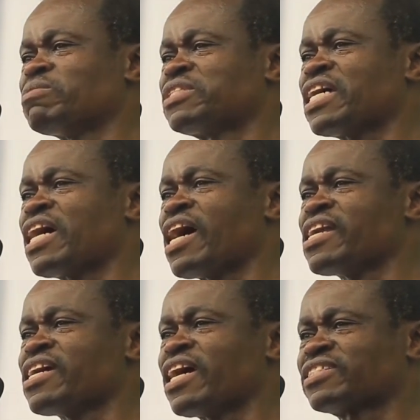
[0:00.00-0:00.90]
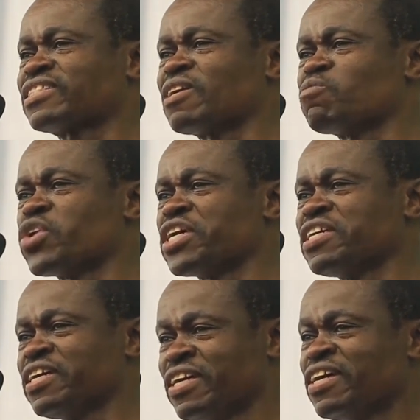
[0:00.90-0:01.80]
Mzee Ali Hassan
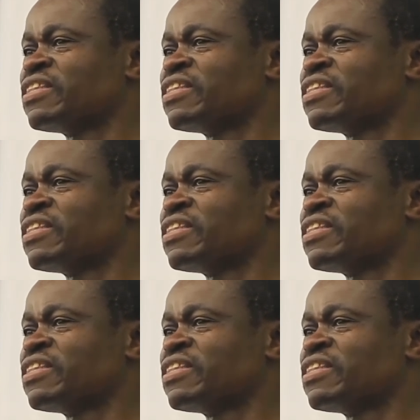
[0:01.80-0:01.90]
Mwinyi,